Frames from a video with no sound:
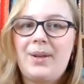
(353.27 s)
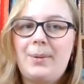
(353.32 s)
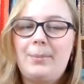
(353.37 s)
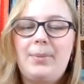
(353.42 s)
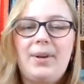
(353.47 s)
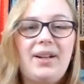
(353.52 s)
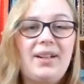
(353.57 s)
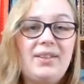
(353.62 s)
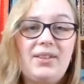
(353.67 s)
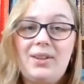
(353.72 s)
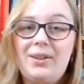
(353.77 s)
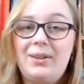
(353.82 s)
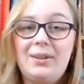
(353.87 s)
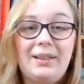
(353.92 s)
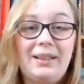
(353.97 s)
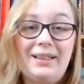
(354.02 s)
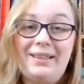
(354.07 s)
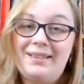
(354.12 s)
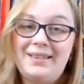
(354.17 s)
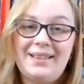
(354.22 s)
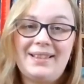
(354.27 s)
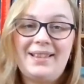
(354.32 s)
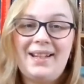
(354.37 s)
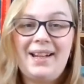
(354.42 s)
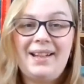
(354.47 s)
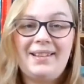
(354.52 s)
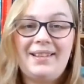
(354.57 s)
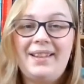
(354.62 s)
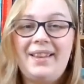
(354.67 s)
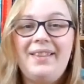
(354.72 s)
But I totally
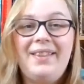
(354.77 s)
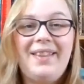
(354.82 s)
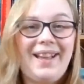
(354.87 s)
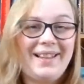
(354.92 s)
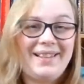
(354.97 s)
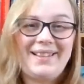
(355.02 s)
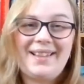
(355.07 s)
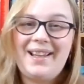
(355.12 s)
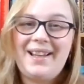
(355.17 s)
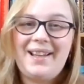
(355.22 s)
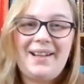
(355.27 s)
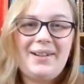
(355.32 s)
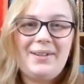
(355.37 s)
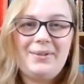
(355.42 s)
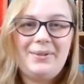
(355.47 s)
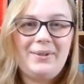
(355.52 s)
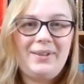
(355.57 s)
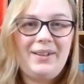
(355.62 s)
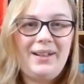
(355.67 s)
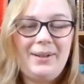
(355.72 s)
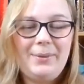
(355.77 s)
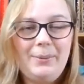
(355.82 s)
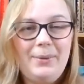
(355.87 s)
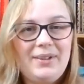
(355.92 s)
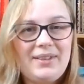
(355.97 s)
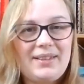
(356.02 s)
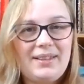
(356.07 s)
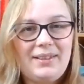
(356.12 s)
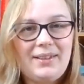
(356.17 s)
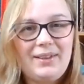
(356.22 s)
understand that's how it
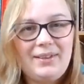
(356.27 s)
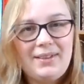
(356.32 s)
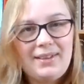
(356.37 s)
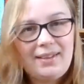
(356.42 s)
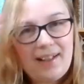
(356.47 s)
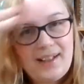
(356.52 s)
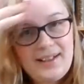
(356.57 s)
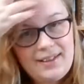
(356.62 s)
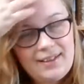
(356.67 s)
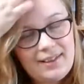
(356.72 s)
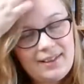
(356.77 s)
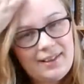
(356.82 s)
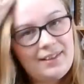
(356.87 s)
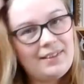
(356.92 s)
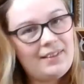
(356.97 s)
was in those days.